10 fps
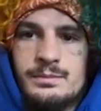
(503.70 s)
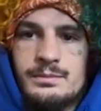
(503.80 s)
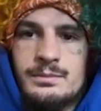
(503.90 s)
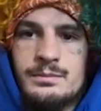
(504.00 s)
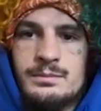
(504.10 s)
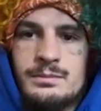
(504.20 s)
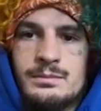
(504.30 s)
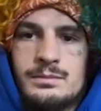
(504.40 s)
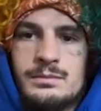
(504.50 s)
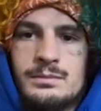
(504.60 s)

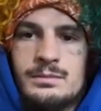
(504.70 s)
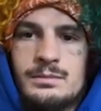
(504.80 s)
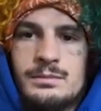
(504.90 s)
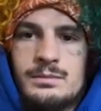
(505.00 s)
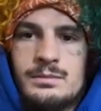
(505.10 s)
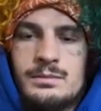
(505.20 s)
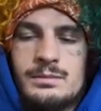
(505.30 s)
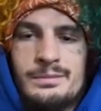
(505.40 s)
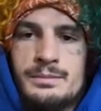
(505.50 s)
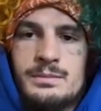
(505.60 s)

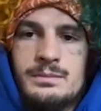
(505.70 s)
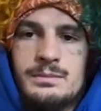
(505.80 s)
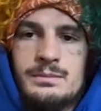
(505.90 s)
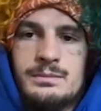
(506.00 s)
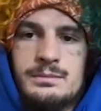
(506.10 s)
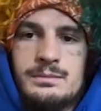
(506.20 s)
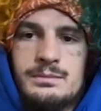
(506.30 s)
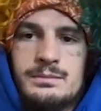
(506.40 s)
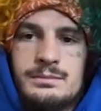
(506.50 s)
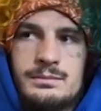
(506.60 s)

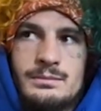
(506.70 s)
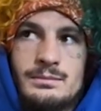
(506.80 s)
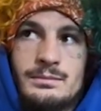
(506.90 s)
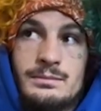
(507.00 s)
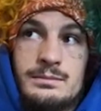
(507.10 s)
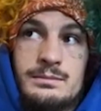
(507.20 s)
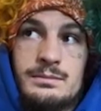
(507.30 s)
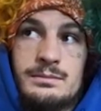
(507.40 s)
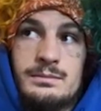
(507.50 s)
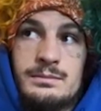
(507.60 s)

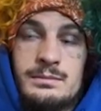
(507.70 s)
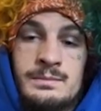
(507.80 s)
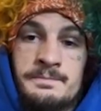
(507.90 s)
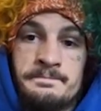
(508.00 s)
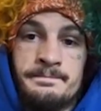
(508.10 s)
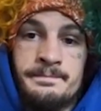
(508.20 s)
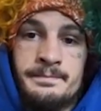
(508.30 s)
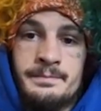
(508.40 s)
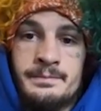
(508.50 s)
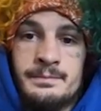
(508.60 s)

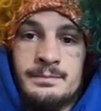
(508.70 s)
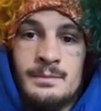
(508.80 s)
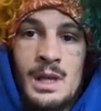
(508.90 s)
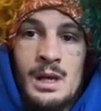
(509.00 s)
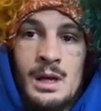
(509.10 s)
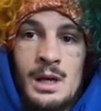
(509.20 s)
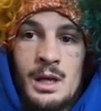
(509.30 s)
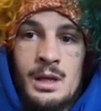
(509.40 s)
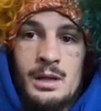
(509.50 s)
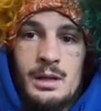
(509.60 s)

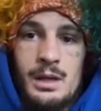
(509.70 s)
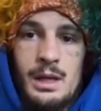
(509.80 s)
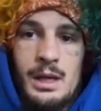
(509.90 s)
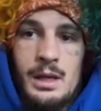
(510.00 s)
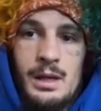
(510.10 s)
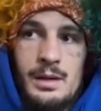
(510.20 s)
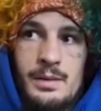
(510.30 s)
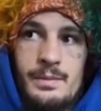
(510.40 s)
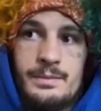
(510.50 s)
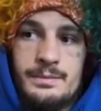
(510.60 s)

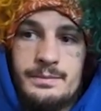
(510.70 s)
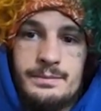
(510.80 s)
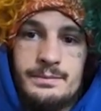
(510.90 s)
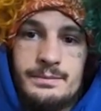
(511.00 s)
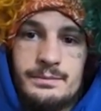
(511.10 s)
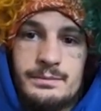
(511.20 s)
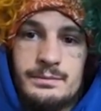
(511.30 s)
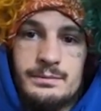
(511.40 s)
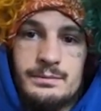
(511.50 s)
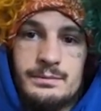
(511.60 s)
(silent)